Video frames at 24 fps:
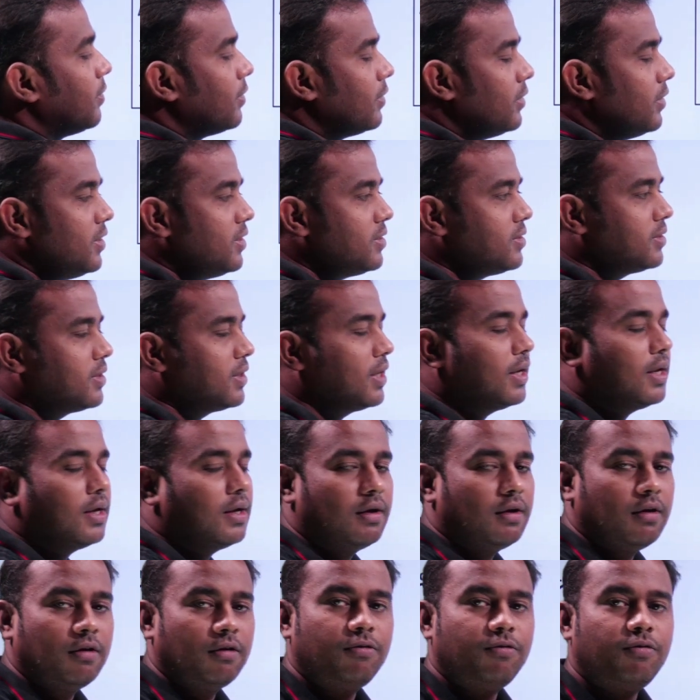these
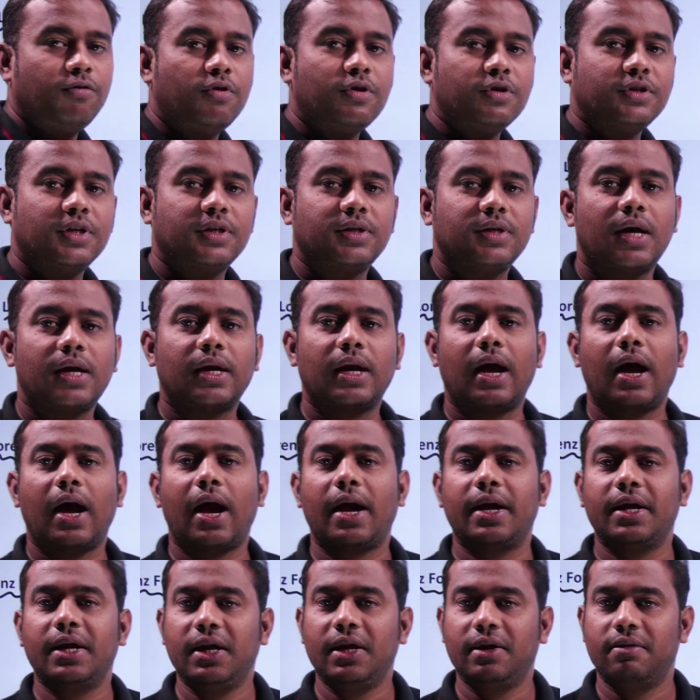forces are
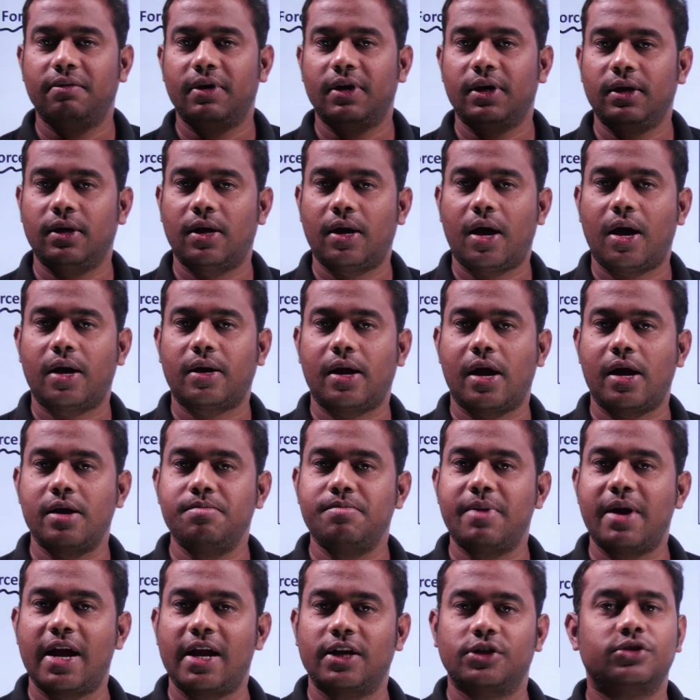uneven or
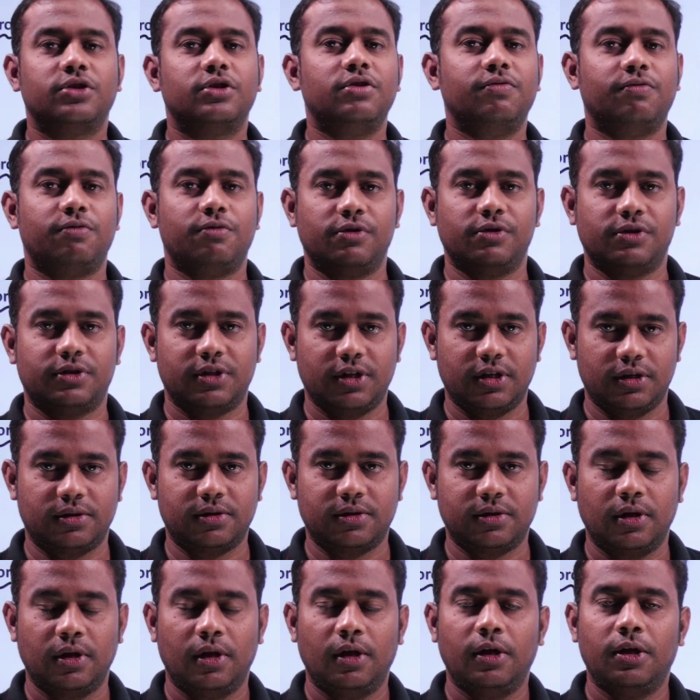unbalanced
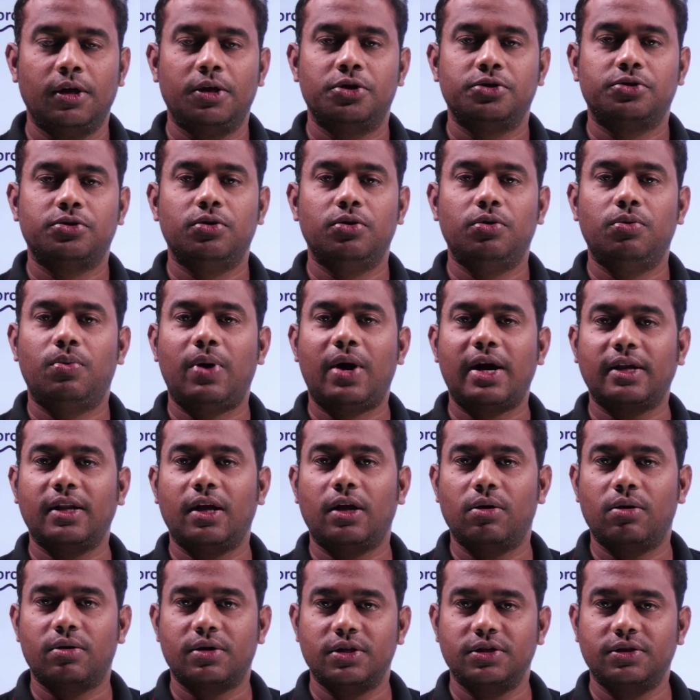forces. So what
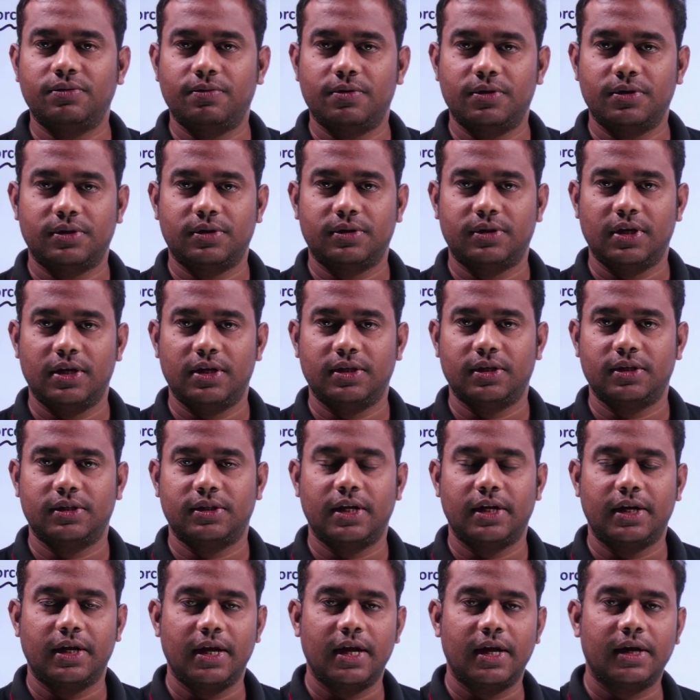the Lorenz force says is
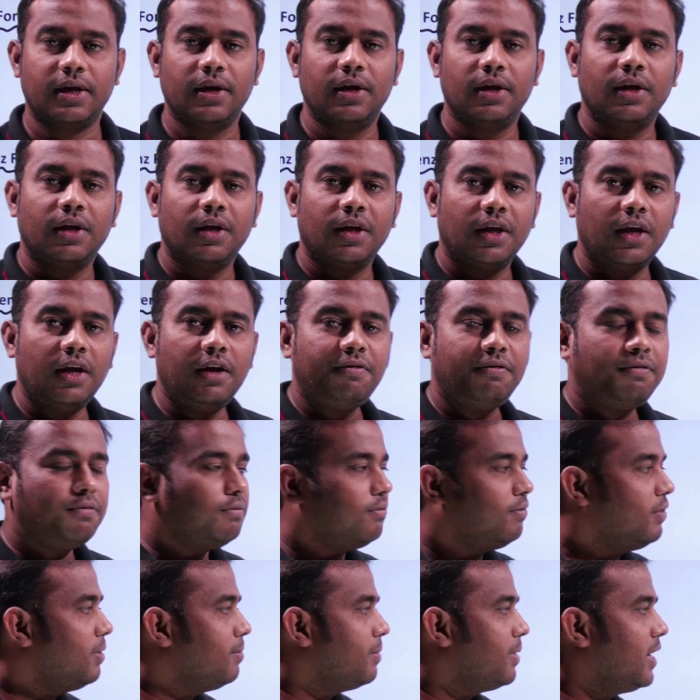that here, if
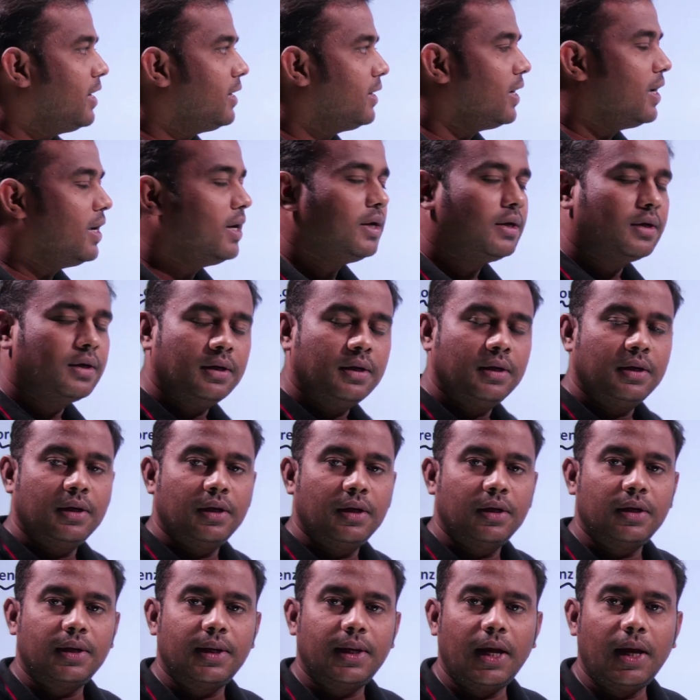we maintain
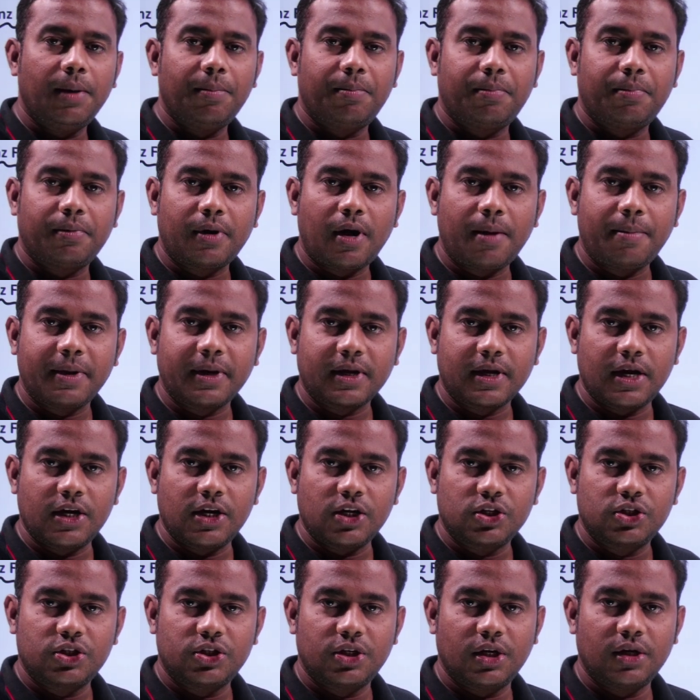a proper
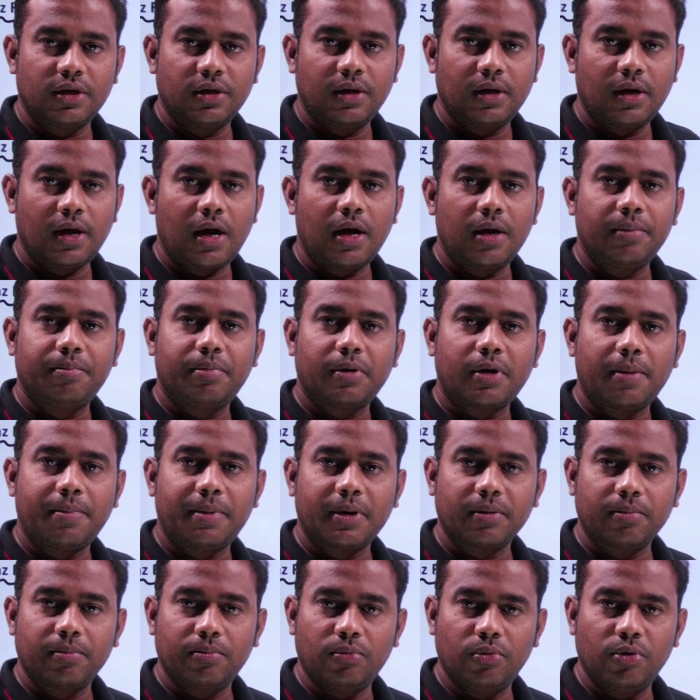connection and
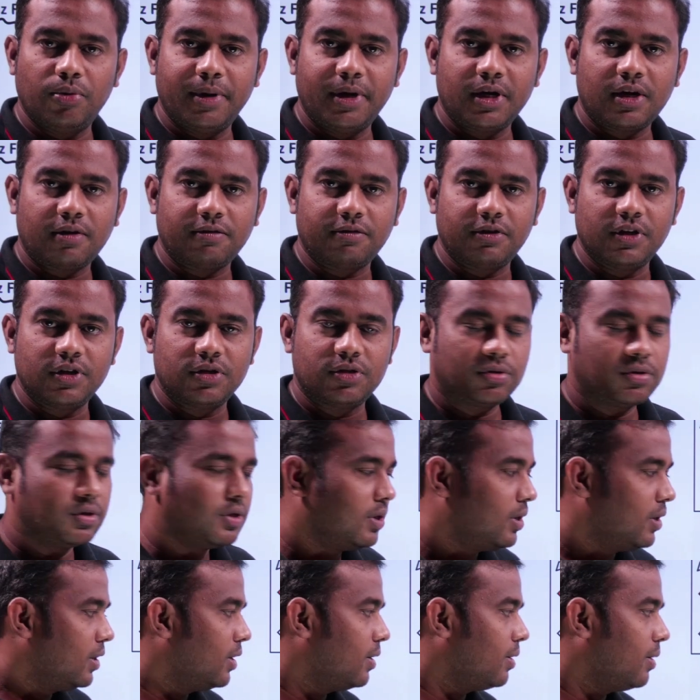proper movement of this,
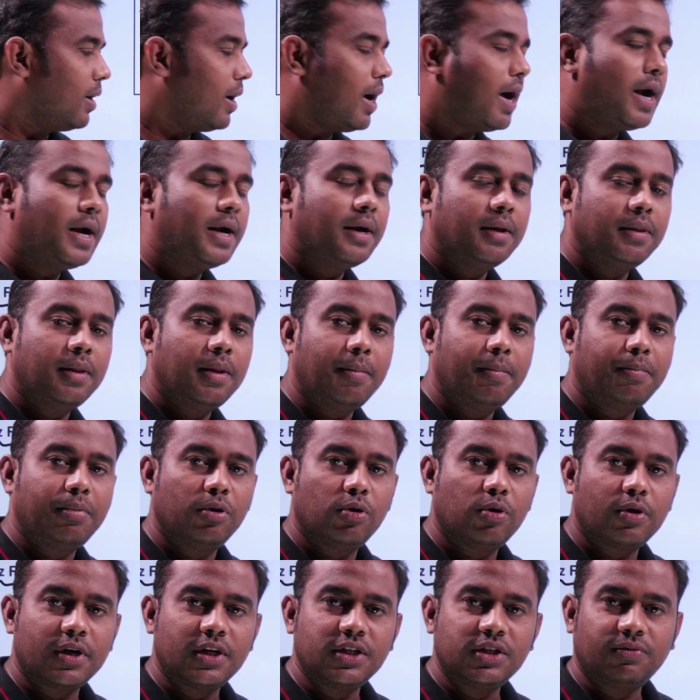and the
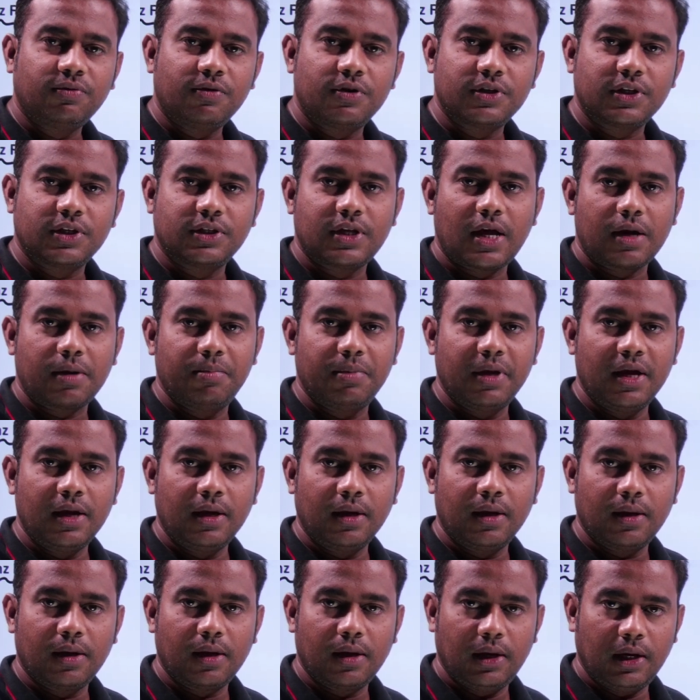Lorenz forces are
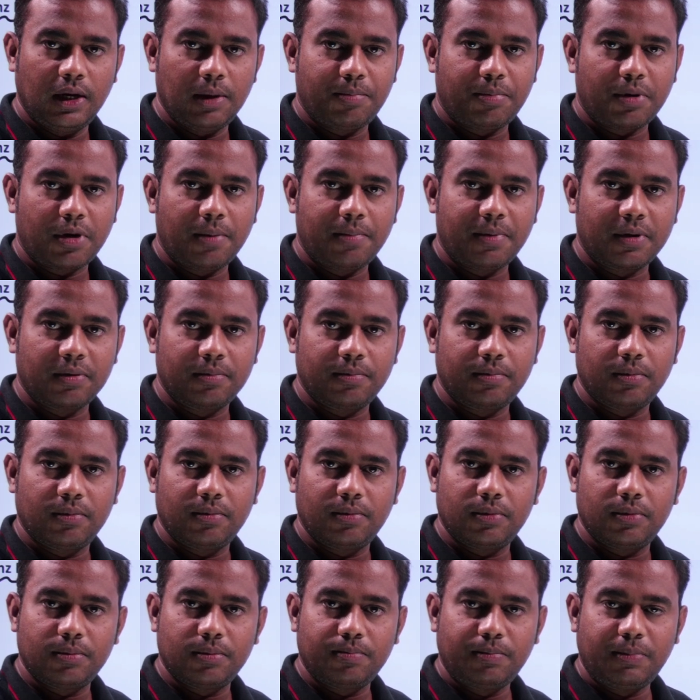being in a proper
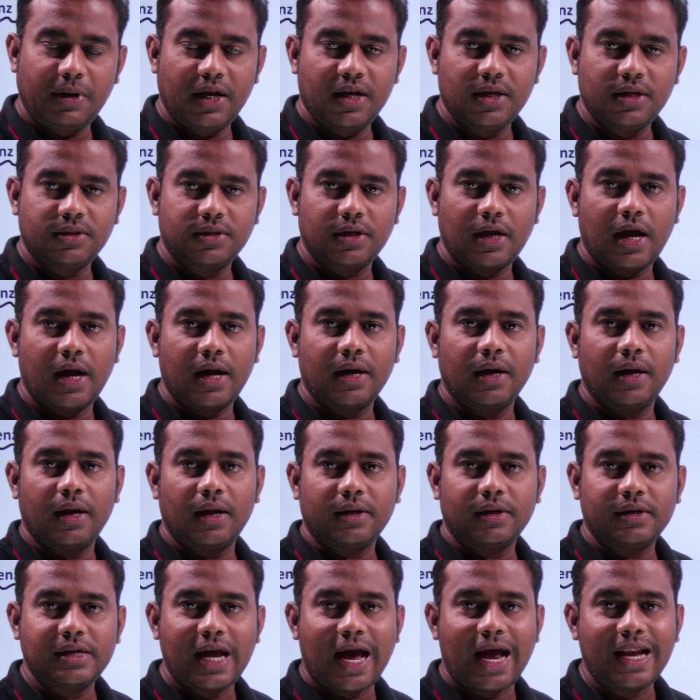place and
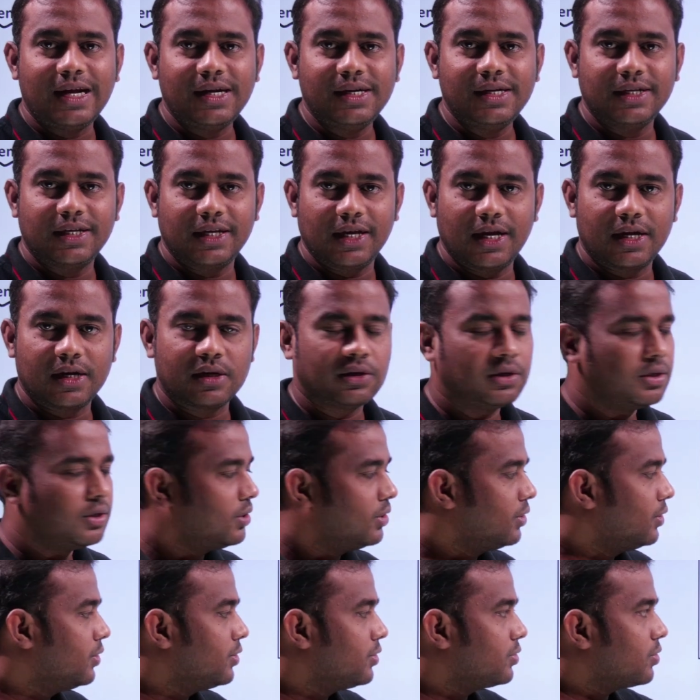tallied here,
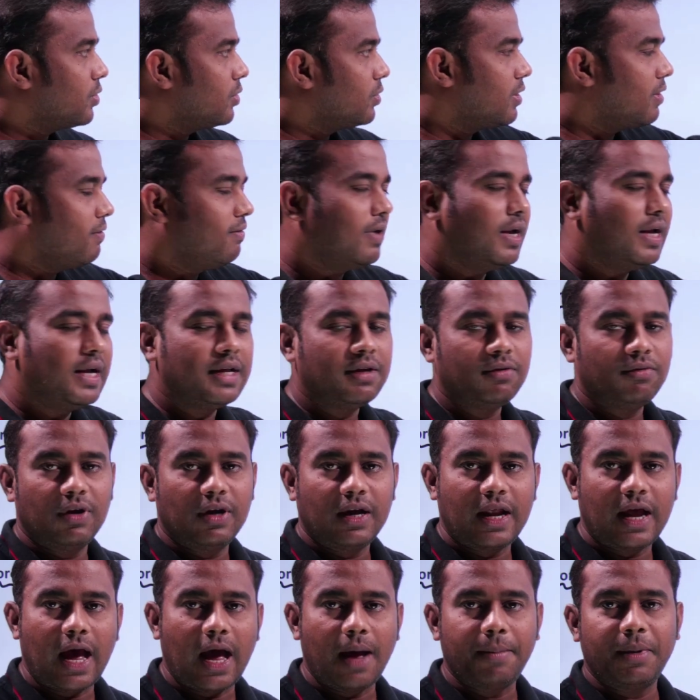so the welding
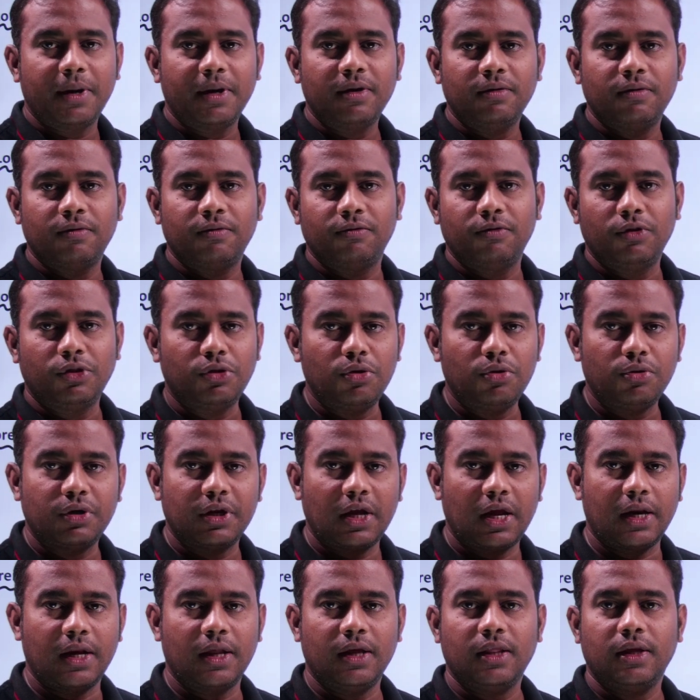will happen without
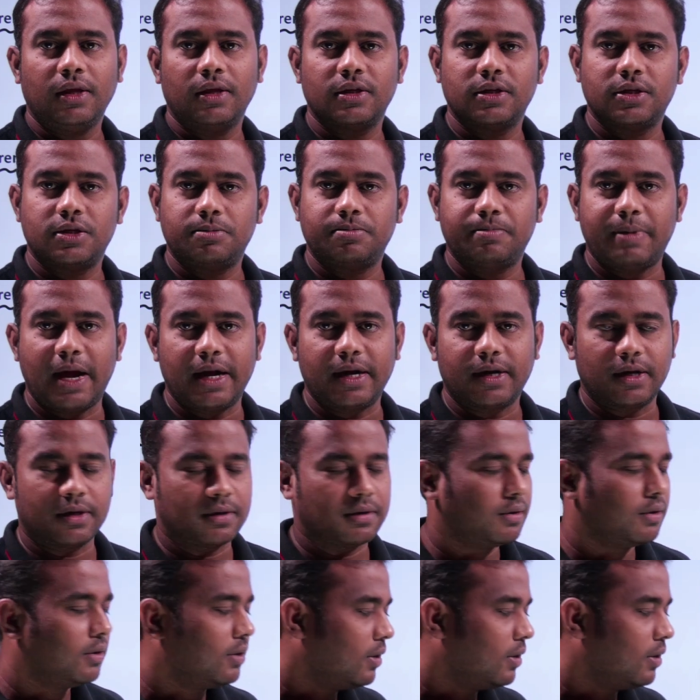any spatter.